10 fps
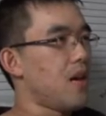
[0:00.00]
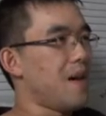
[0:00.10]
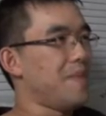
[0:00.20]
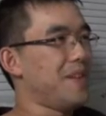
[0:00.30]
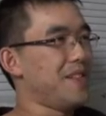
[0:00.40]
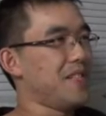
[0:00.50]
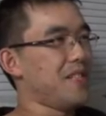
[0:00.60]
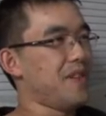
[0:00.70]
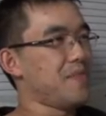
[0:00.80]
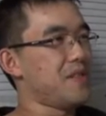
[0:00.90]
I
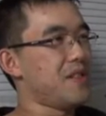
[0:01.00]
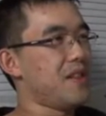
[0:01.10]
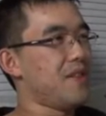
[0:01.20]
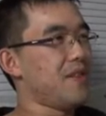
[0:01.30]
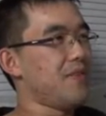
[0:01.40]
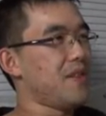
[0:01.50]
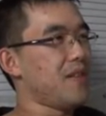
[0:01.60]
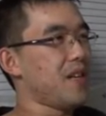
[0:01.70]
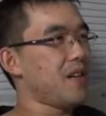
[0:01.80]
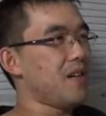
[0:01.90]
apologize if I'm uh, if I'm
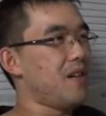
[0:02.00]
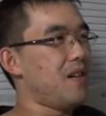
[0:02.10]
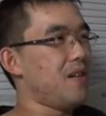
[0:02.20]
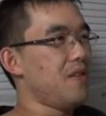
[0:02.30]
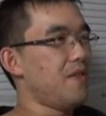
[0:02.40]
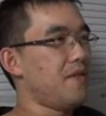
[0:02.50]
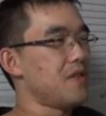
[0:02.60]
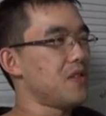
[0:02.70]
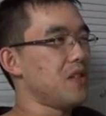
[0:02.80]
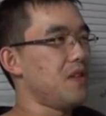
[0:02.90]
like on the
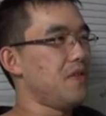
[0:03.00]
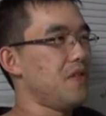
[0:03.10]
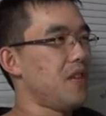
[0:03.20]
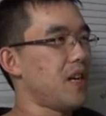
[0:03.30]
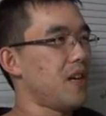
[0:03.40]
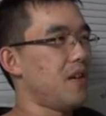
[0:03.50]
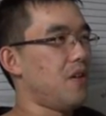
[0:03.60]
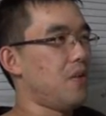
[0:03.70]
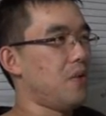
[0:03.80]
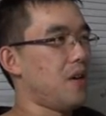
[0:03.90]
first level like a
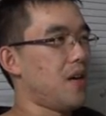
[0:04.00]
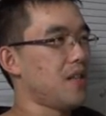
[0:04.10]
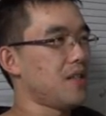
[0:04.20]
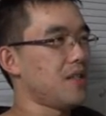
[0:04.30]
whole lot.